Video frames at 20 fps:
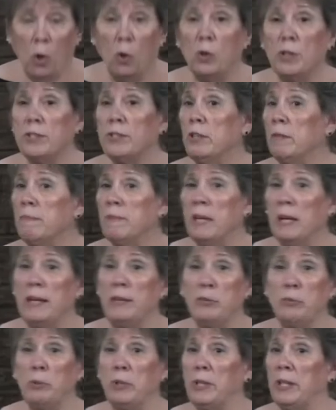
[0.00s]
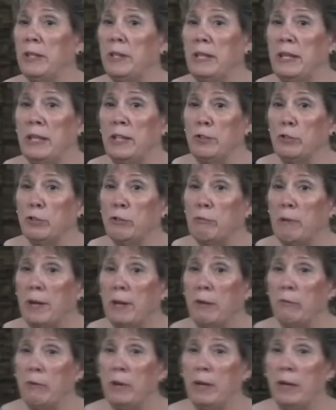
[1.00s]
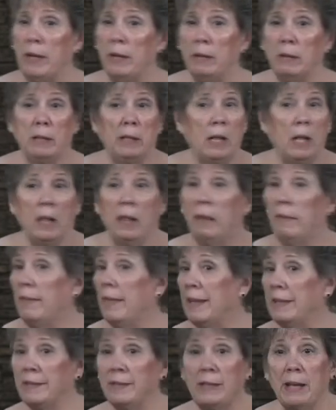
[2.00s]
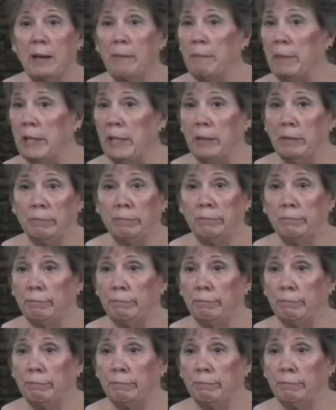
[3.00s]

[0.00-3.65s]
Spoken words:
Or sometimes we get the answer right away. That's not me.